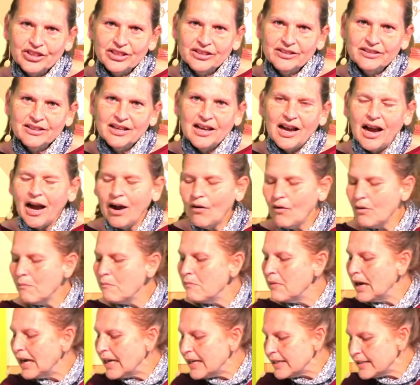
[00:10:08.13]
How
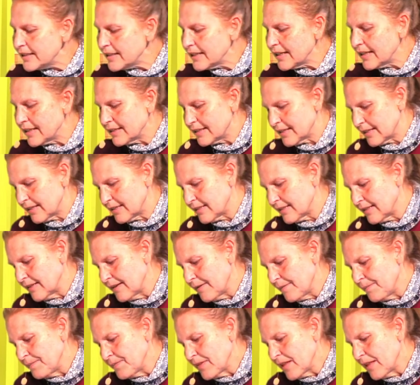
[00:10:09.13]
amazing is it
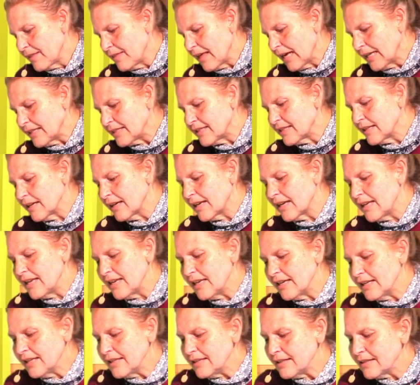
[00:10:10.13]
that
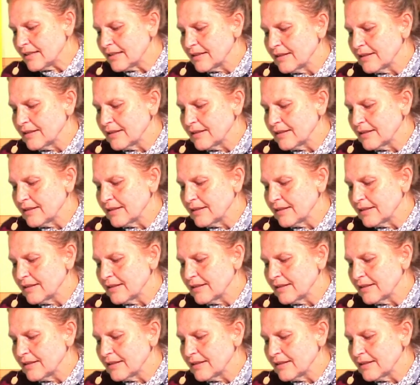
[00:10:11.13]
Zacchaeus